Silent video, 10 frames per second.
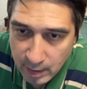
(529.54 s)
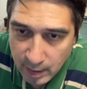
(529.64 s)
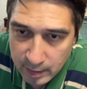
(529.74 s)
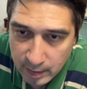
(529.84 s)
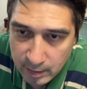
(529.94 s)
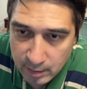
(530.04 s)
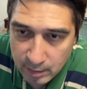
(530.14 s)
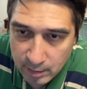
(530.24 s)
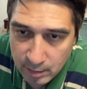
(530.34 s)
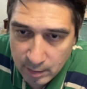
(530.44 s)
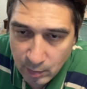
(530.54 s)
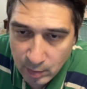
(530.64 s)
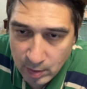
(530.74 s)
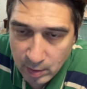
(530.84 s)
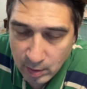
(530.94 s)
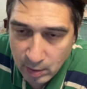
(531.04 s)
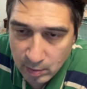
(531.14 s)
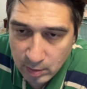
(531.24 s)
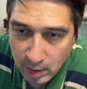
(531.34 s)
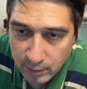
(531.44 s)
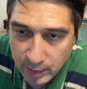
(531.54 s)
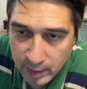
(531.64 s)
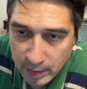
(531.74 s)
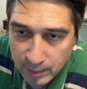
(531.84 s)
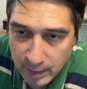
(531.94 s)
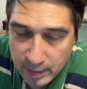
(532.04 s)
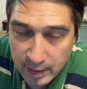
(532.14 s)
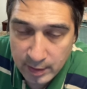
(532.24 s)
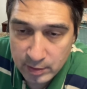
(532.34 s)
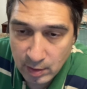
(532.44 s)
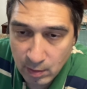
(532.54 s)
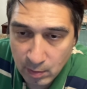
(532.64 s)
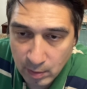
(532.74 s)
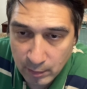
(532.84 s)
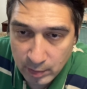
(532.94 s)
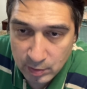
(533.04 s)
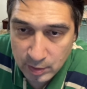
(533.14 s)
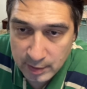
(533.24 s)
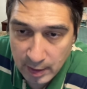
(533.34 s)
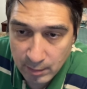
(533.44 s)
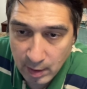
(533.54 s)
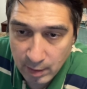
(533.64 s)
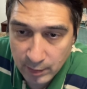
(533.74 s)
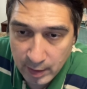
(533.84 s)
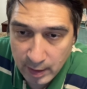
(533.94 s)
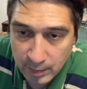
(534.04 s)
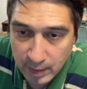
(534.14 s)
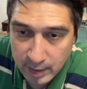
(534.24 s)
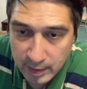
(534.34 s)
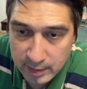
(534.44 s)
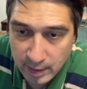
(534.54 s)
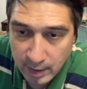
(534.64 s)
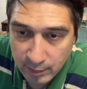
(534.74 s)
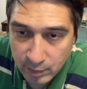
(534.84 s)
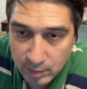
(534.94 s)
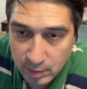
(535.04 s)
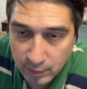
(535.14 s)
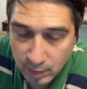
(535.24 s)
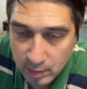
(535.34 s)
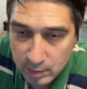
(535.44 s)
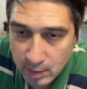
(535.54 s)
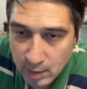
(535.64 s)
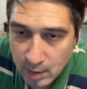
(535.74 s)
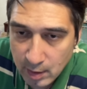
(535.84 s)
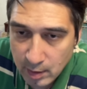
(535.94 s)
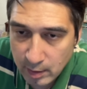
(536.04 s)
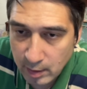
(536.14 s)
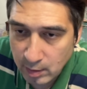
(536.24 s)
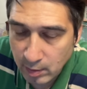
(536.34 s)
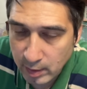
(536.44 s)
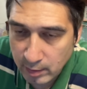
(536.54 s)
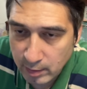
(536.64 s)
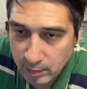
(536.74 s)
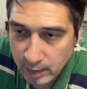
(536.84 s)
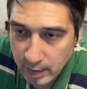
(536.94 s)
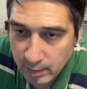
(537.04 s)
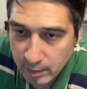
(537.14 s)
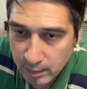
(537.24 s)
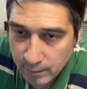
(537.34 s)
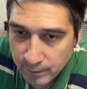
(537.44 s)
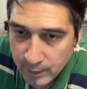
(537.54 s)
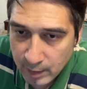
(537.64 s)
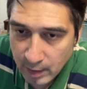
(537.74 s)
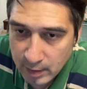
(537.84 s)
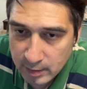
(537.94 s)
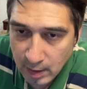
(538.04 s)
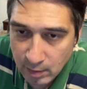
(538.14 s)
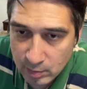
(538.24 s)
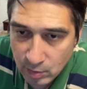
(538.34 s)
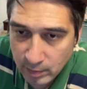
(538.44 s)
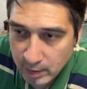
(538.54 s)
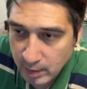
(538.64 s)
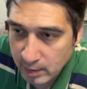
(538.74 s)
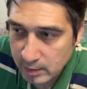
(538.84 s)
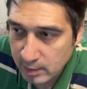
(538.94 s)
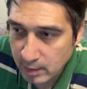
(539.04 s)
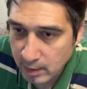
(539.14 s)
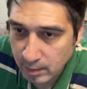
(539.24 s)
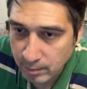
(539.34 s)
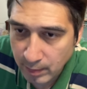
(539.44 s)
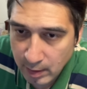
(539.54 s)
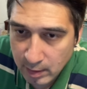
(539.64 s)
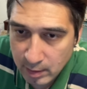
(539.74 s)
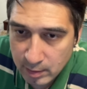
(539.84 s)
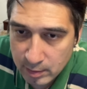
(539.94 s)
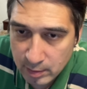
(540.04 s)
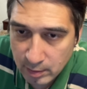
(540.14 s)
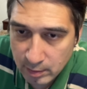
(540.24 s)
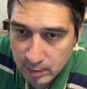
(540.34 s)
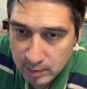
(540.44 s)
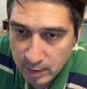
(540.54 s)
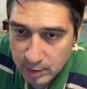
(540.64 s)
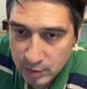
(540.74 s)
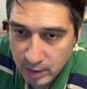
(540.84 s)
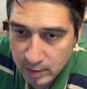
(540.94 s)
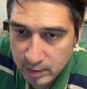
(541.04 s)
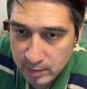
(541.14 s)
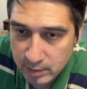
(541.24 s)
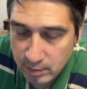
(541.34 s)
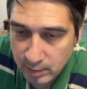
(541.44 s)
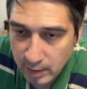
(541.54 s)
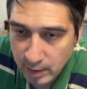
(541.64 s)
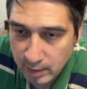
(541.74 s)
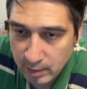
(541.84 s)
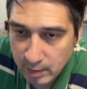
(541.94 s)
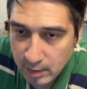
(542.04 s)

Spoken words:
And then it will clone config and API keys. So if we use the same config and API keys that I have for the default, I can go ahead and create. And now over here, this is another bug. So just uncheck this, create.